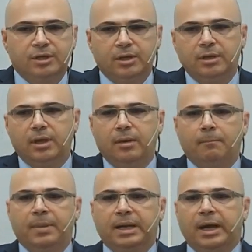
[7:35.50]
and
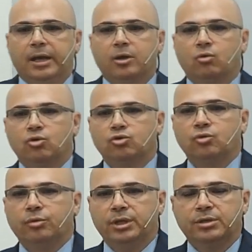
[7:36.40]
bring a group of people
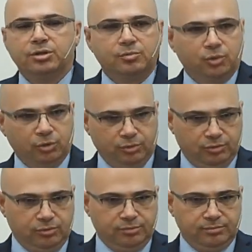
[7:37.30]
with you to
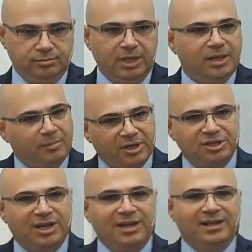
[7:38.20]
rebuild those
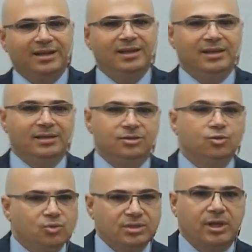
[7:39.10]
those walls.
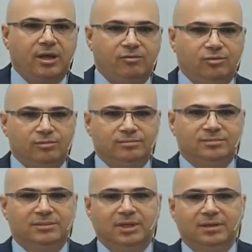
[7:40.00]
Can you imagine
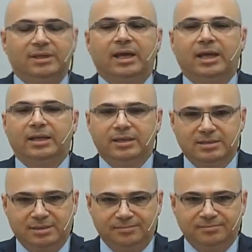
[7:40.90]
the joy of this
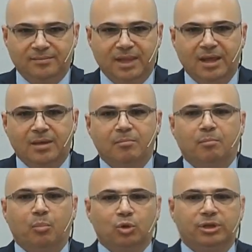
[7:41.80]
servant,
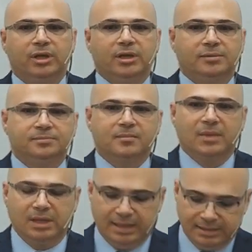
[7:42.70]
of the king,
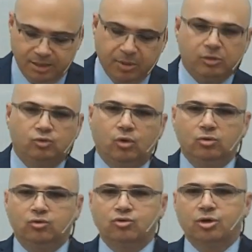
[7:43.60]
being able
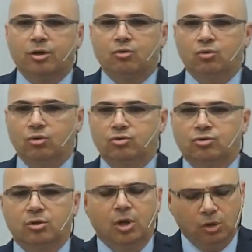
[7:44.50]
to receive
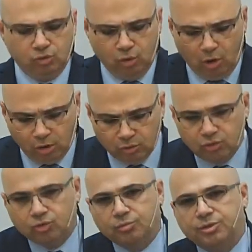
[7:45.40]
all the
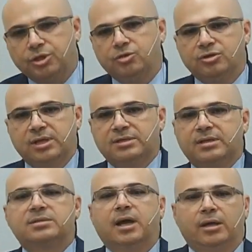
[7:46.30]
resources
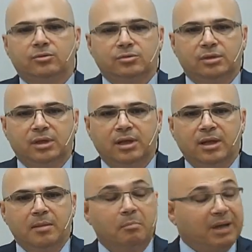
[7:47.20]
all the
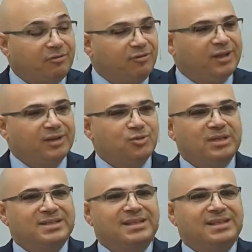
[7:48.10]
subsidies necessary